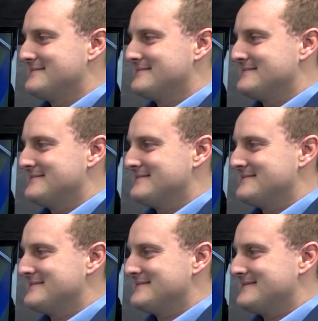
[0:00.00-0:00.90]

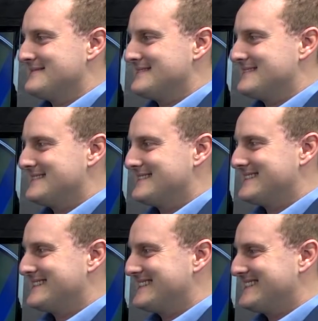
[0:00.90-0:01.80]

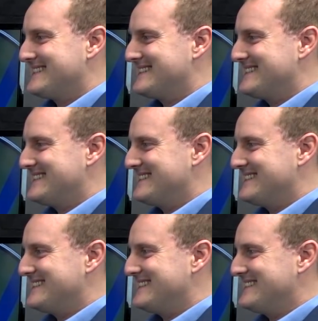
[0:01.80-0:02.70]

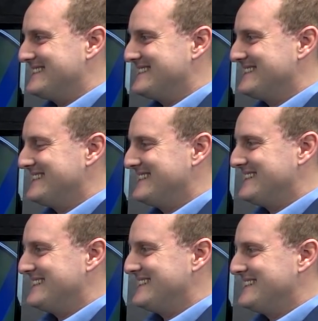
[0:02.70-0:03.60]

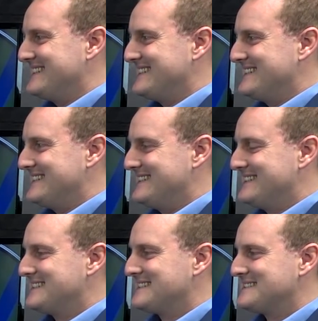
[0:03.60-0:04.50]

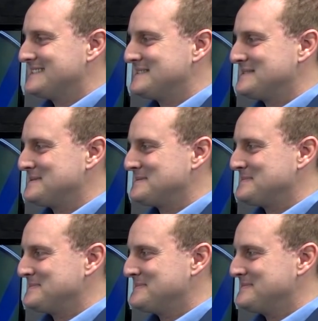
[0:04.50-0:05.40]

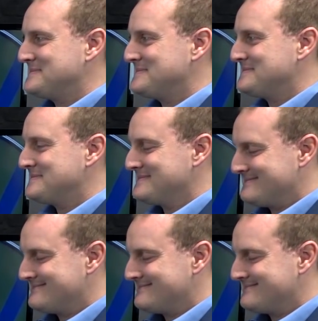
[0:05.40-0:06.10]
This person isn't speaking.